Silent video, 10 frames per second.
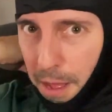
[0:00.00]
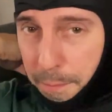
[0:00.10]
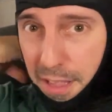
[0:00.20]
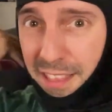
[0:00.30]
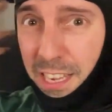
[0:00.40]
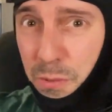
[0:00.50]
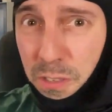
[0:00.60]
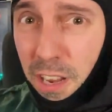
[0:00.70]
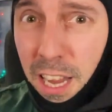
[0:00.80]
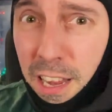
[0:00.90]
But this
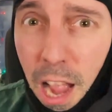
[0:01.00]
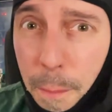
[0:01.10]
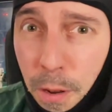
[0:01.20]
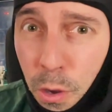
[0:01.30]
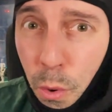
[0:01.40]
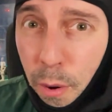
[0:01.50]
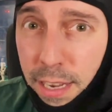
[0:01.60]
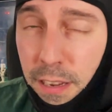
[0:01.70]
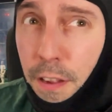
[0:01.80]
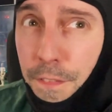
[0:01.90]
was only a couple of
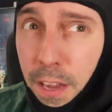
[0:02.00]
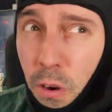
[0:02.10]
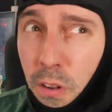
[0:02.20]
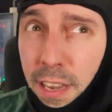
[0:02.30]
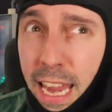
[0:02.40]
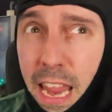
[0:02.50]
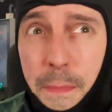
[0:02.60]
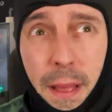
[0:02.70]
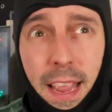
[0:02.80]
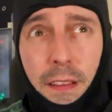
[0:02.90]
quid, I think, on
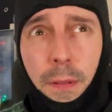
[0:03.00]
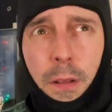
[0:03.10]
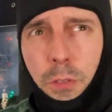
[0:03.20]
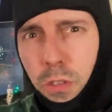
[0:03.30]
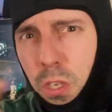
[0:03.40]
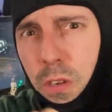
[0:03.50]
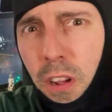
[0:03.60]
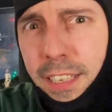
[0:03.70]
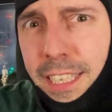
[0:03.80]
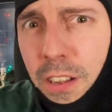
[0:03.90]
eBay,
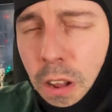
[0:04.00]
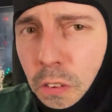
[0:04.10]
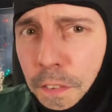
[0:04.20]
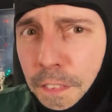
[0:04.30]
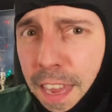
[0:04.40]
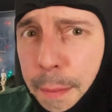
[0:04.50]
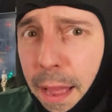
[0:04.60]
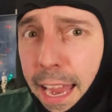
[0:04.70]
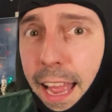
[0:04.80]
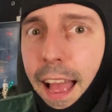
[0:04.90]
$2.99 off of
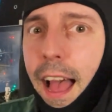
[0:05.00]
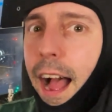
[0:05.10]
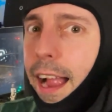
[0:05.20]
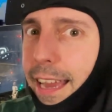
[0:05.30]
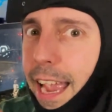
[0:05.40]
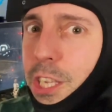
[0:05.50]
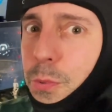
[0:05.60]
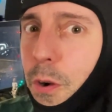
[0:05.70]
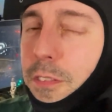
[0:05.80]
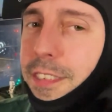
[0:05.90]
eBay. And guess
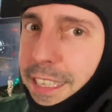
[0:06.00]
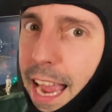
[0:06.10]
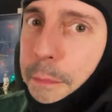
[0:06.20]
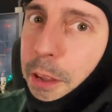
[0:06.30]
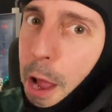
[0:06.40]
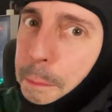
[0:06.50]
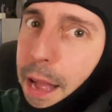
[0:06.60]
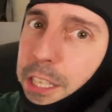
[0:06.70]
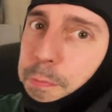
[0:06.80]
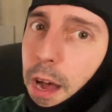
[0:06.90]
what? Yep, going
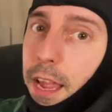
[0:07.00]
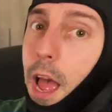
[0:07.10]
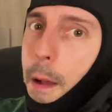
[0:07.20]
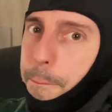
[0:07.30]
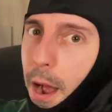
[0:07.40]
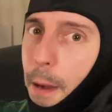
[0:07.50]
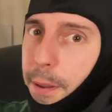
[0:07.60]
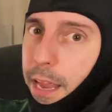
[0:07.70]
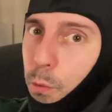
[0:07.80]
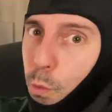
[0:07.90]
back to my
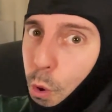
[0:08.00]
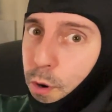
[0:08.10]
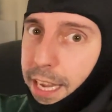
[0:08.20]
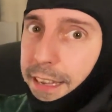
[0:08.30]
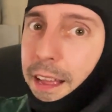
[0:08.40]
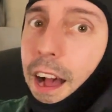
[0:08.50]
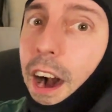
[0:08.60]
public warning,